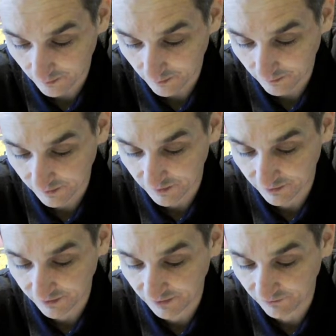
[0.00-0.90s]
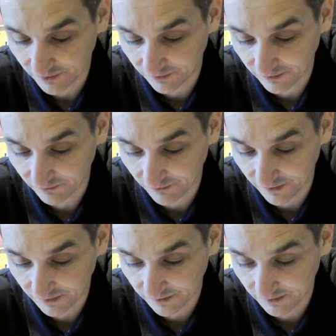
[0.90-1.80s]
they are different
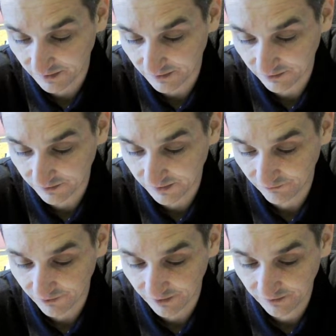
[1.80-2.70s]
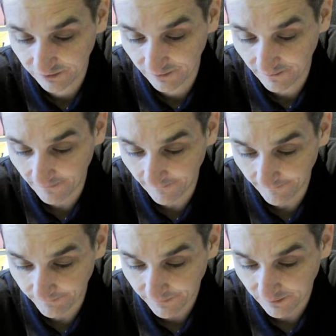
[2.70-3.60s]
definitely they are different
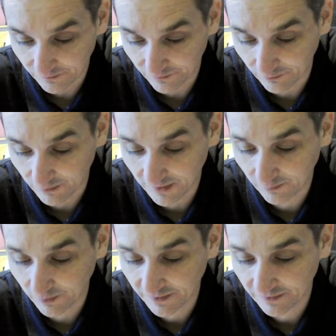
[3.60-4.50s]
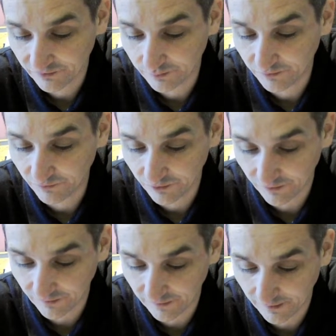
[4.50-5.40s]
so ha one has to be for the
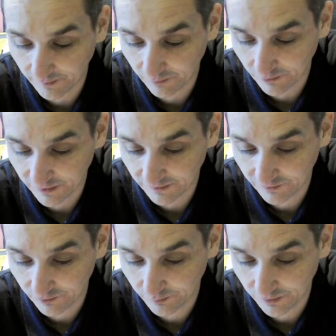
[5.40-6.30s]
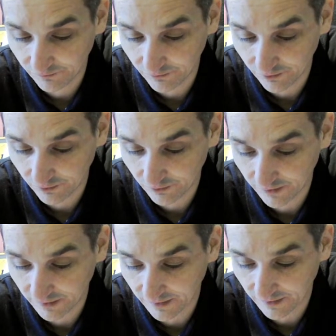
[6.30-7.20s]
slim and one has to be for
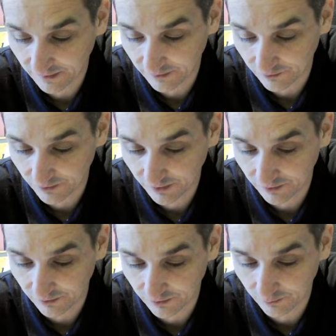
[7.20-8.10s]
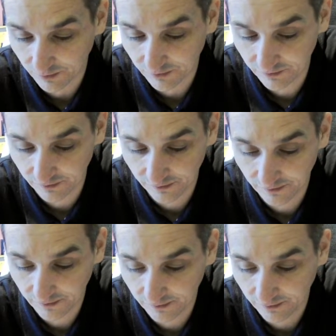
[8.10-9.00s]
the regular one
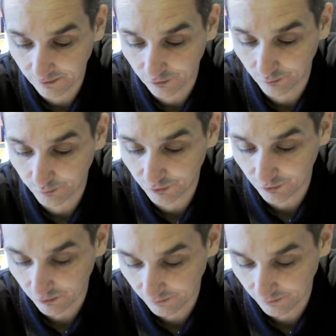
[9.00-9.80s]
or pro